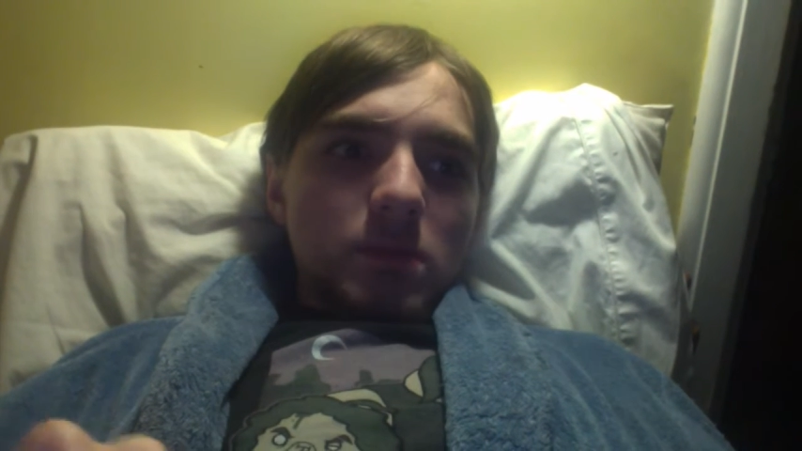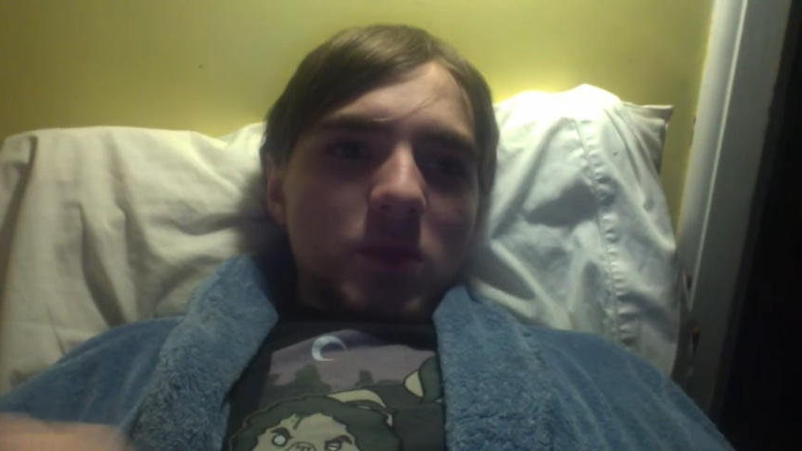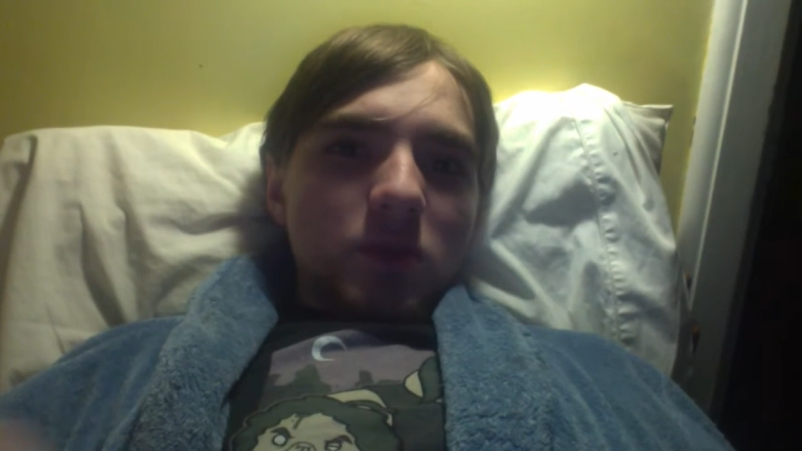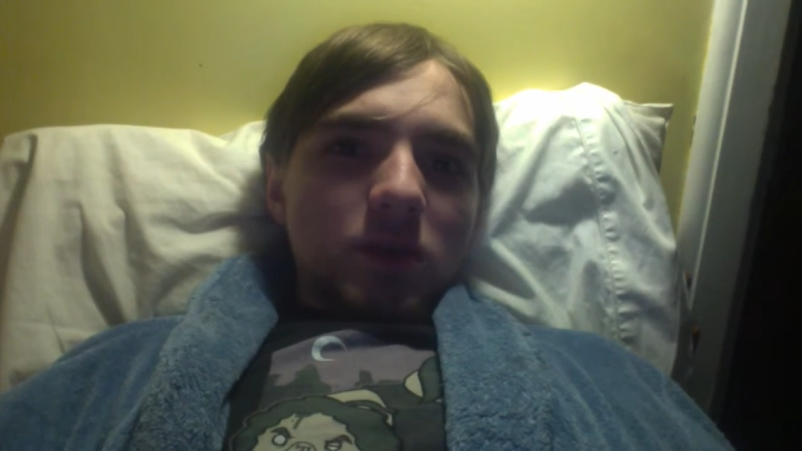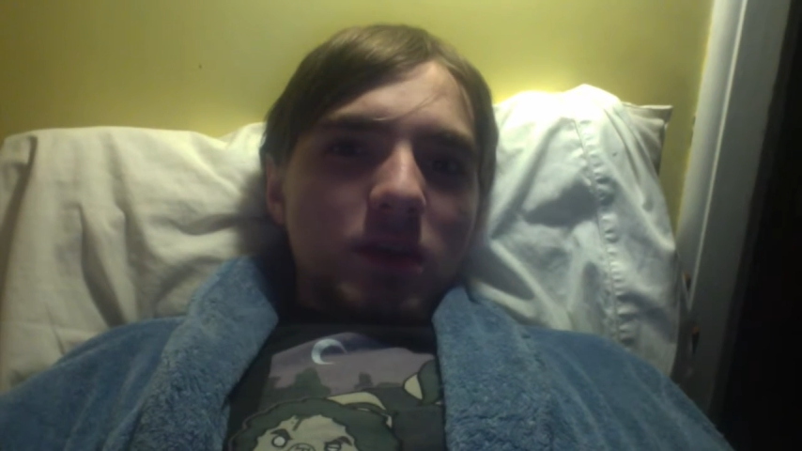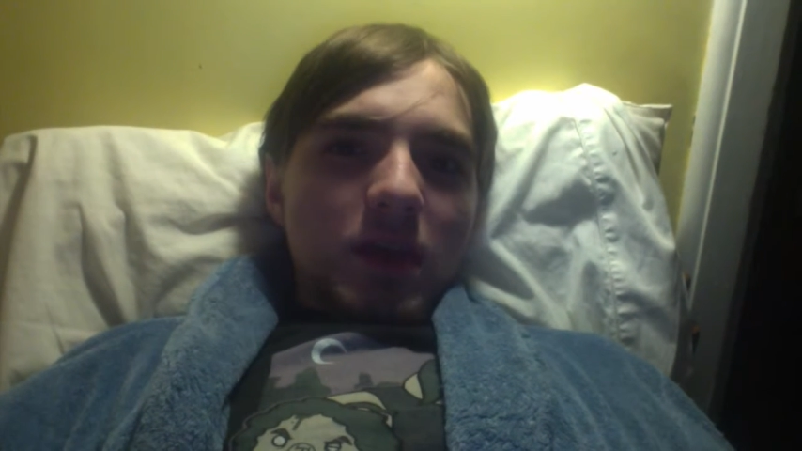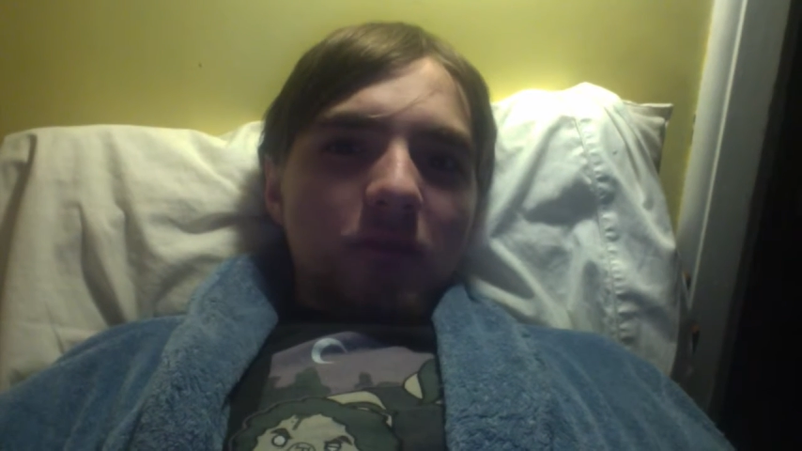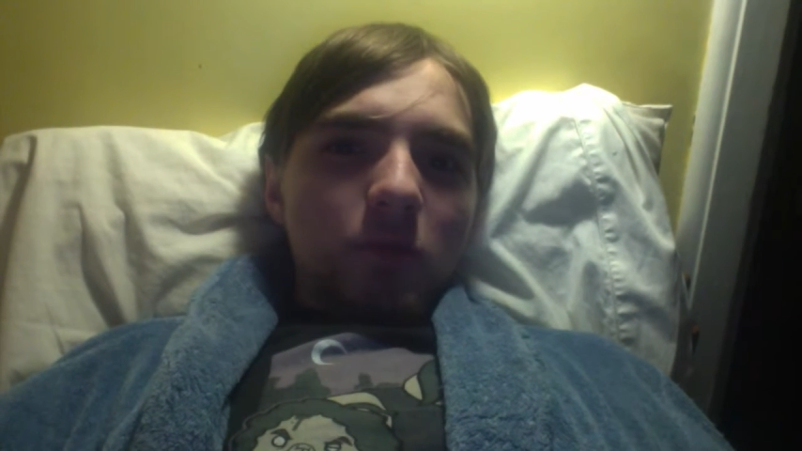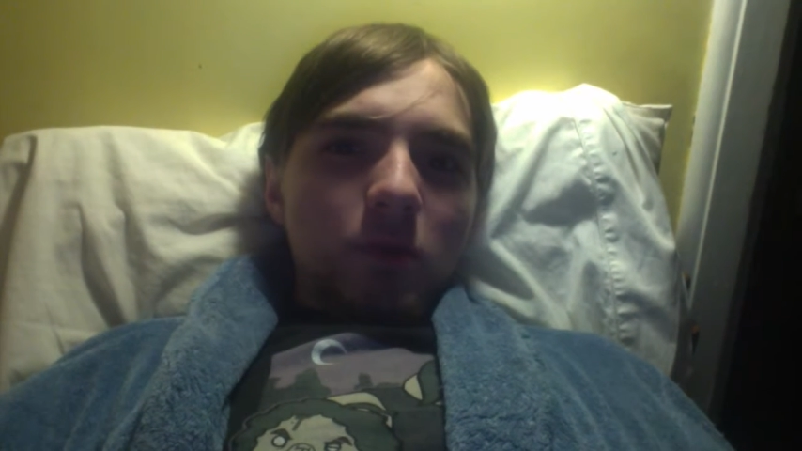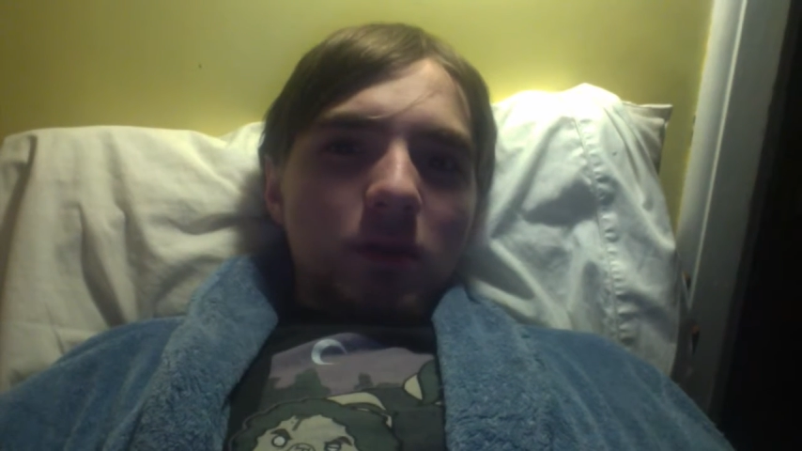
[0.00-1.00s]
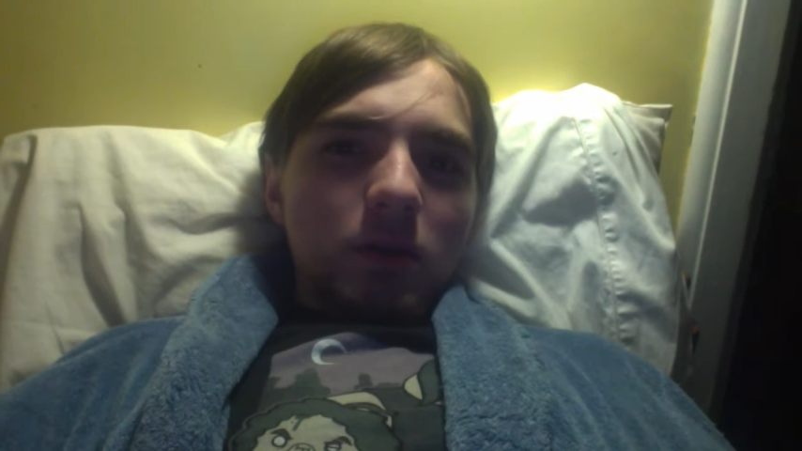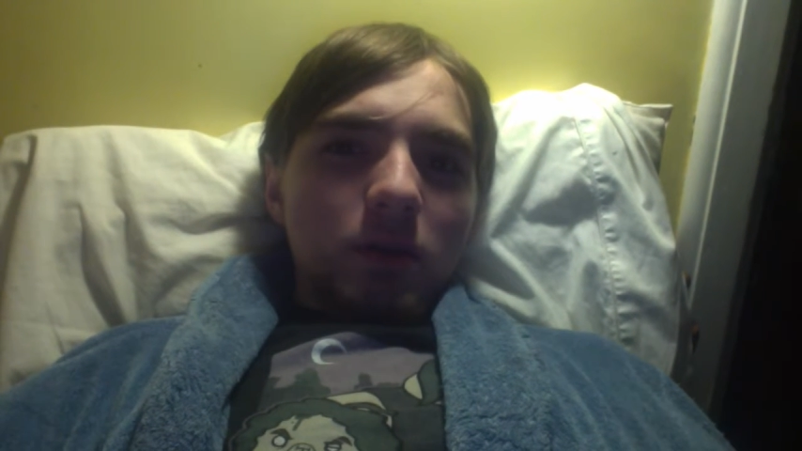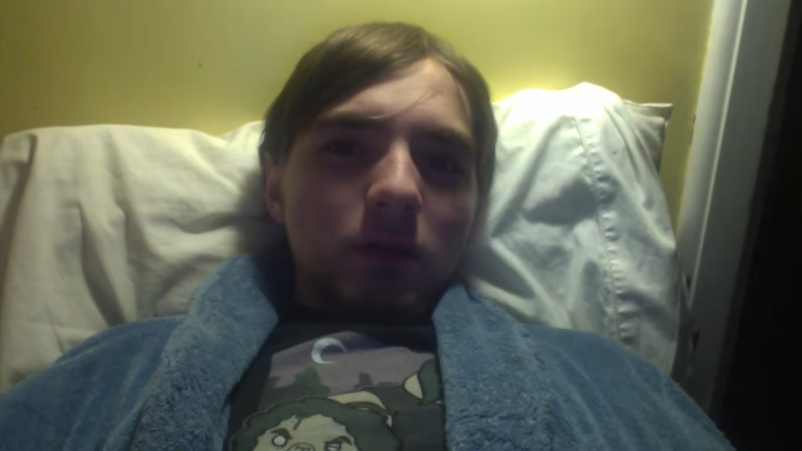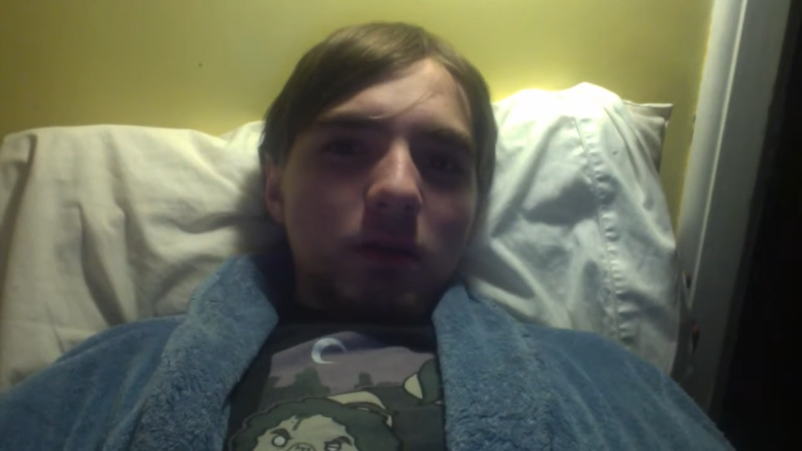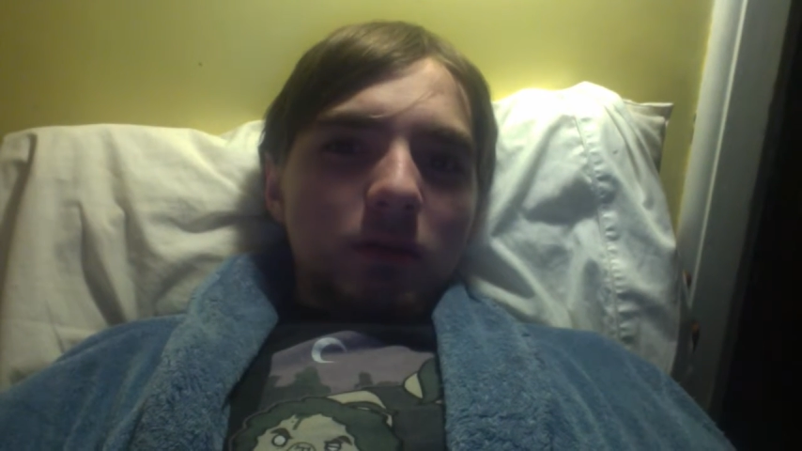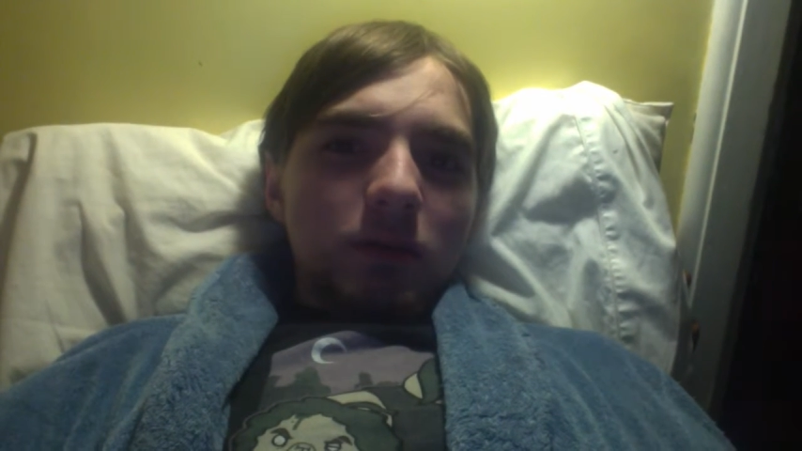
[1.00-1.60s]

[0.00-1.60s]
the thing everyone